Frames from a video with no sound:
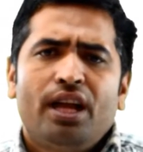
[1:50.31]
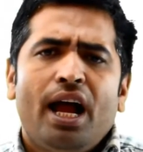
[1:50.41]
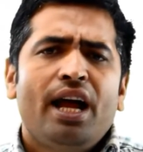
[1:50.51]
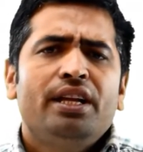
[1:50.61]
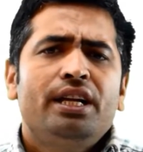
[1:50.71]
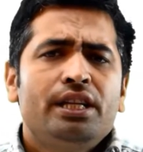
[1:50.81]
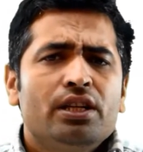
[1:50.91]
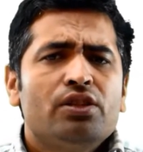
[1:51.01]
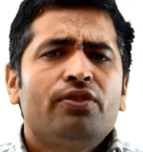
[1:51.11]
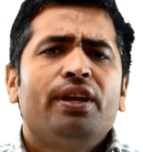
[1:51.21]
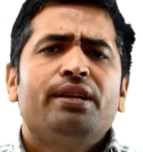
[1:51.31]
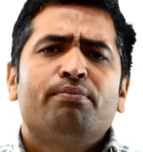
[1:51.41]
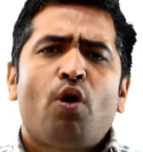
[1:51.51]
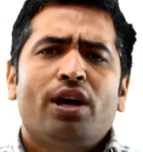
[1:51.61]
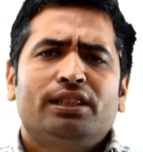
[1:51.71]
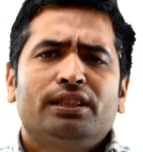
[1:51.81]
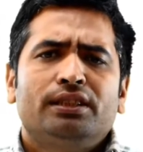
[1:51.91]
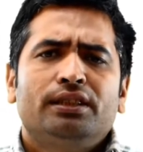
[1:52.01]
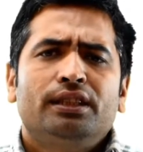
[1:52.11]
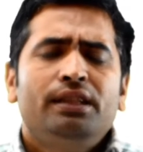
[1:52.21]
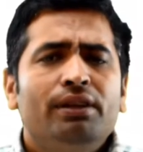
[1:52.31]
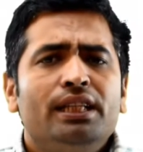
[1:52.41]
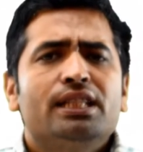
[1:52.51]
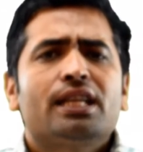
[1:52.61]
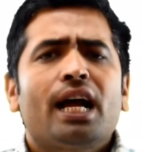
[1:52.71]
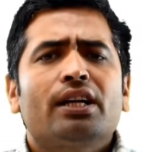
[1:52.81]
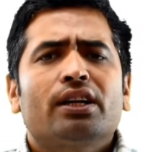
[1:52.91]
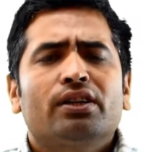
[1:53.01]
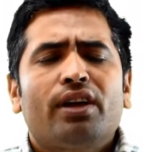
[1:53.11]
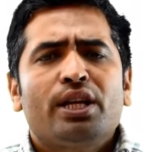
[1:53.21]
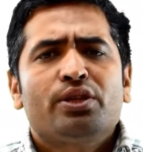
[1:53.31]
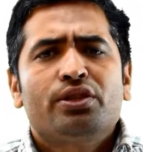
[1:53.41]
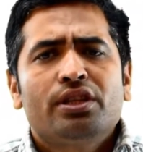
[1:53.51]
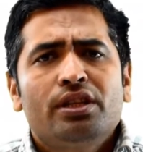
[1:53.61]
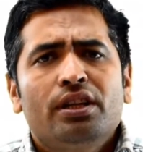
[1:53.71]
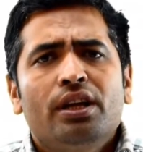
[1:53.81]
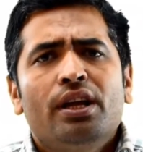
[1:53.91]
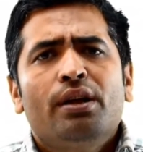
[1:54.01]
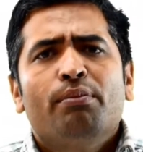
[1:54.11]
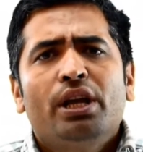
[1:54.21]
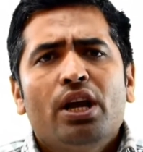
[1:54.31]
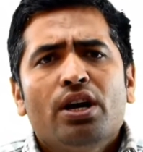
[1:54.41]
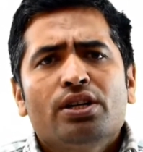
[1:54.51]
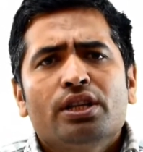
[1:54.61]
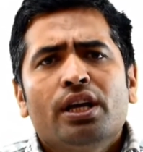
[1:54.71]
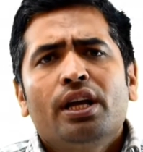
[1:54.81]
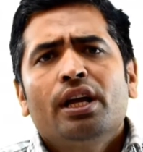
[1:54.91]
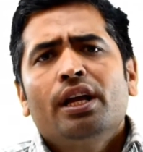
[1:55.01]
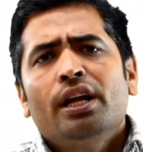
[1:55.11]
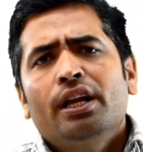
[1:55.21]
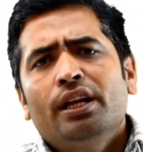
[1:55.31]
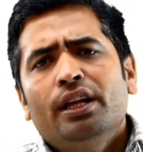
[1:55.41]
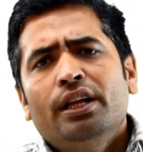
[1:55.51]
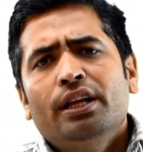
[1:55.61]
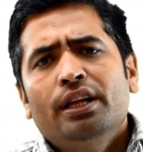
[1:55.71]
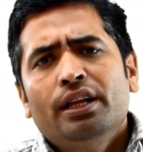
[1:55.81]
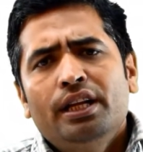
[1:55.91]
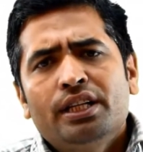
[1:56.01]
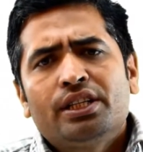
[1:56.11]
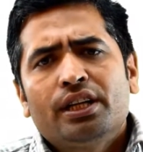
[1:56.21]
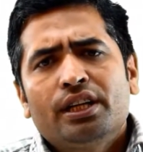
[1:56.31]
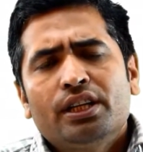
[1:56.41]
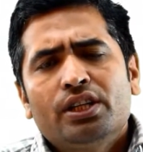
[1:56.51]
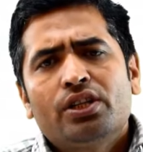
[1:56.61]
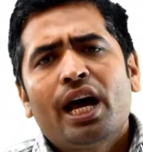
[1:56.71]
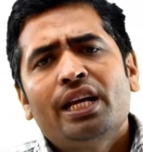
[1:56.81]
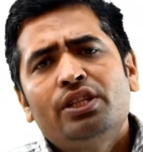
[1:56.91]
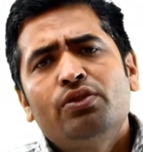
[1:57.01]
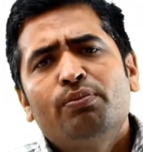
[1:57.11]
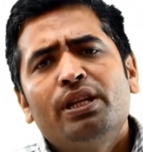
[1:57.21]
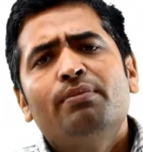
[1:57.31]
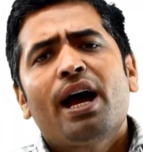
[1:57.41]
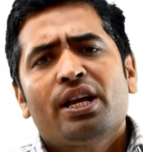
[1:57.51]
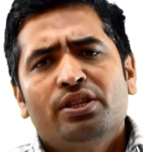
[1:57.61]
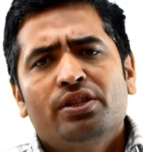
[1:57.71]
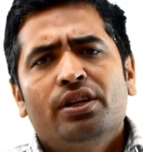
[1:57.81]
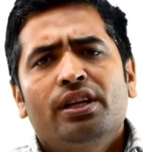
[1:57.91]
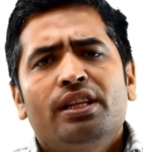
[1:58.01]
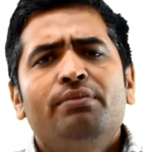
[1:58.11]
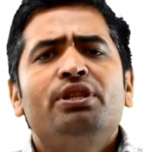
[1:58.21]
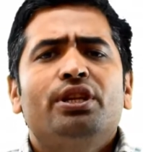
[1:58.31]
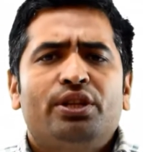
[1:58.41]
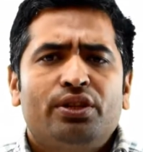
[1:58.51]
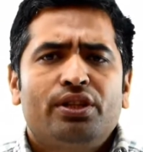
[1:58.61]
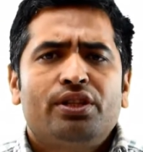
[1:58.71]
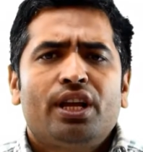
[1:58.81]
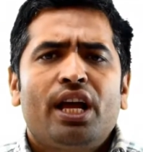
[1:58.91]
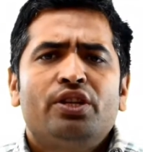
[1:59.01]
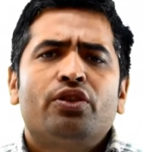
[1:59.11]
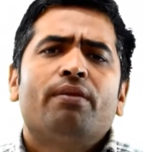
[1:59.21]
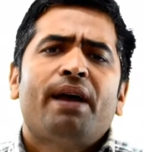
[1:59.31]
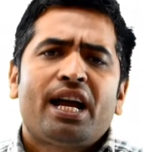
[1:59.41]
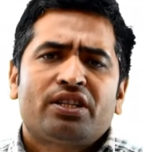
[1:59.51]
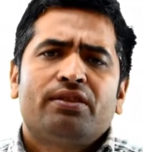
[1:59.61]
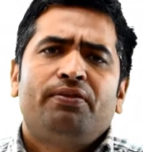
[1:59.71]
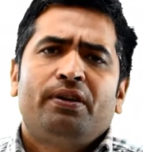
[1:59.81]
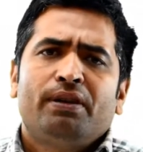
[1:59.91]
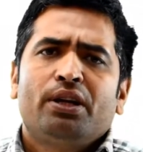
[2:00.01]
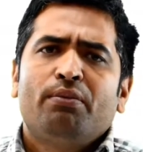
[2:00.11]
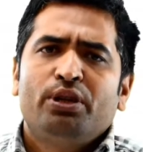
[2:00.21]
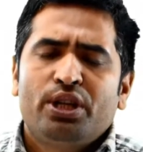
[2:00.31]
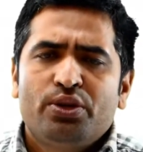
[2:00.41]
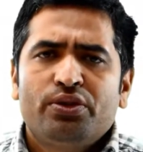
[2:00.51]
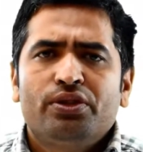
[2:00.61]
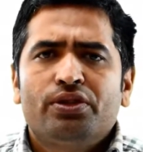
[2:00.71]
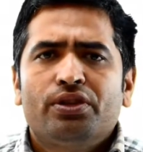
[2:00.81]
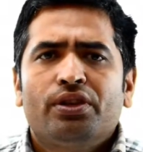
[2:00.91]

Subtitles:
And it is also very important, even inside organization, because it tries to minimize the limitations and drawbacks of formal communications.